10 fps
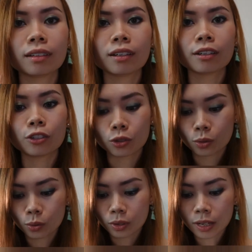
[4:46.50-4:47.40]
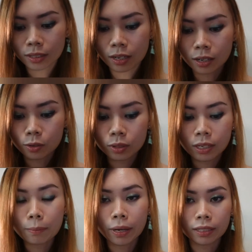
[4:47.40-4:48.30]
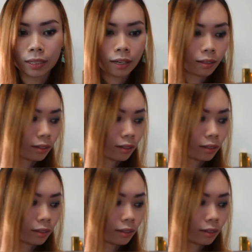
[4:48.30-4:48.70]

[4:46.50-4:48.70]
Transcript: So let's take a look side by side